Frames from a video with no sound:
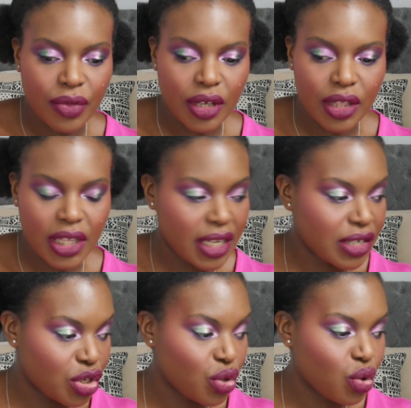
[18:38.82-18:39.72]
these
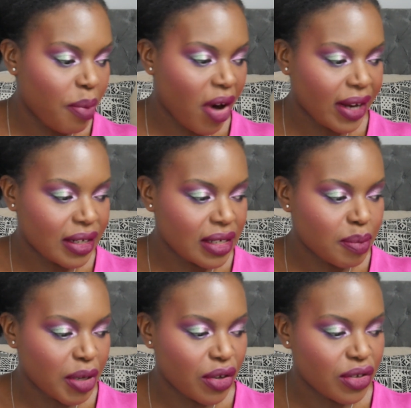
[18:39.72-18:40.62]
2 brands
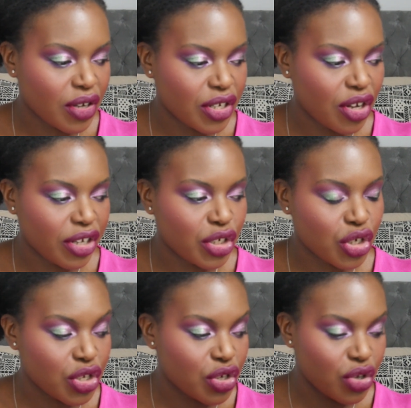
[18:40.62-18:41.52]
because I
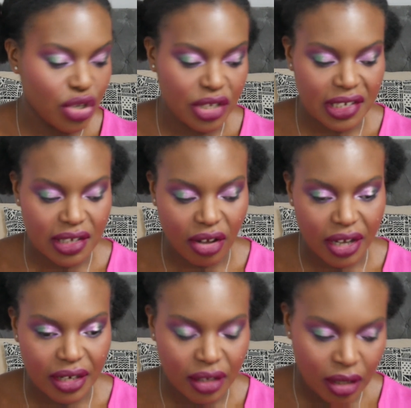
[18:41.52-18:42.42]
just couldn't
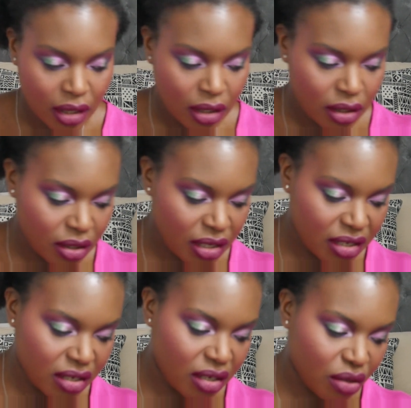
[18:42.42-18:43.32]
decide. So this
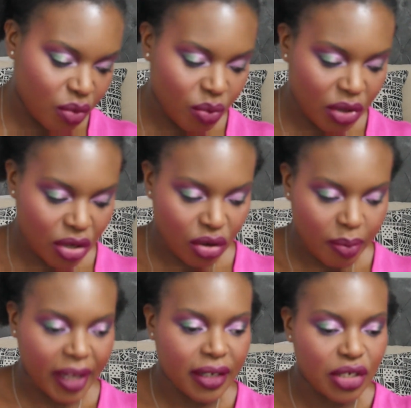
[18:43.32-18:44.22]
is another one with a lot of
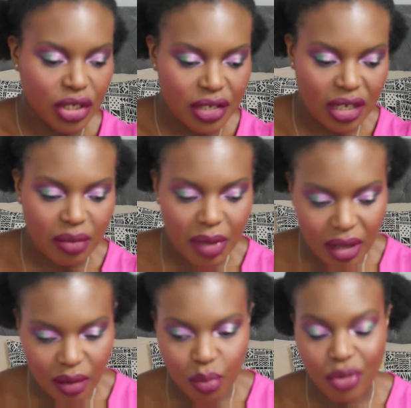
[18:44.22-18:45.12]
packaging, so let
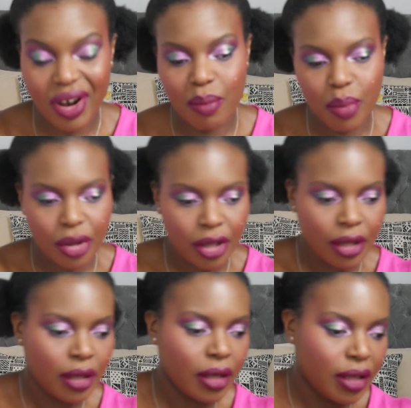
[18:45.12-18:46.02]
me prep
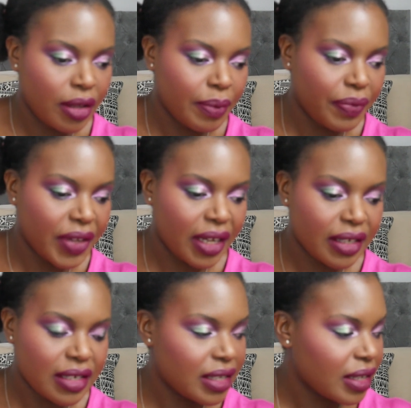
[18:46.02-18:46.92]

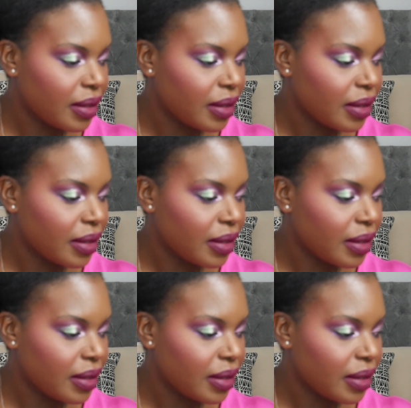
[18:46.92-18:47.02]
this.